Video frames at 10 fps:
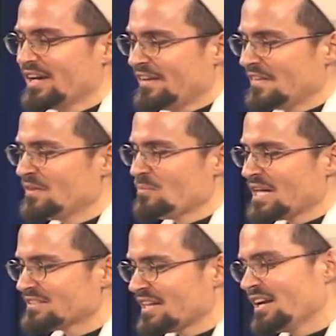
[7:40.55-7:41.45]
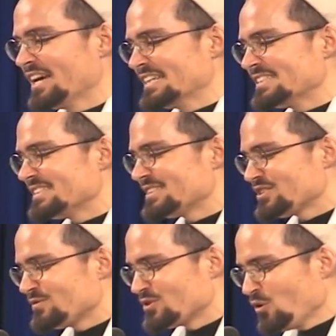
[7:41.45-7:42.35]
And then the man said,
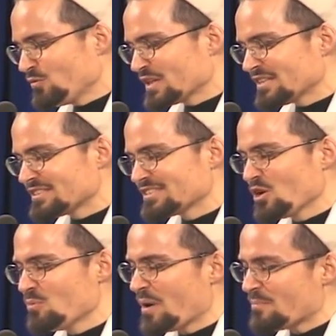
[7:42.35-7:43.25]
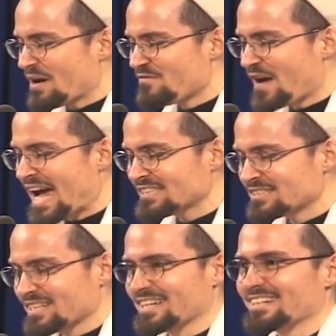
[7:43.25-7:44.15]
Don't forget to tell him about my
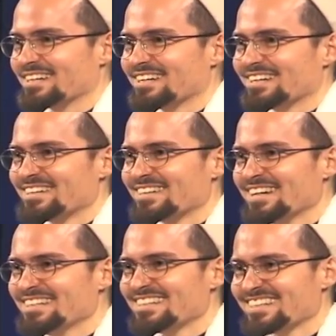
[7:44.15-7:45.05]
fasting, right?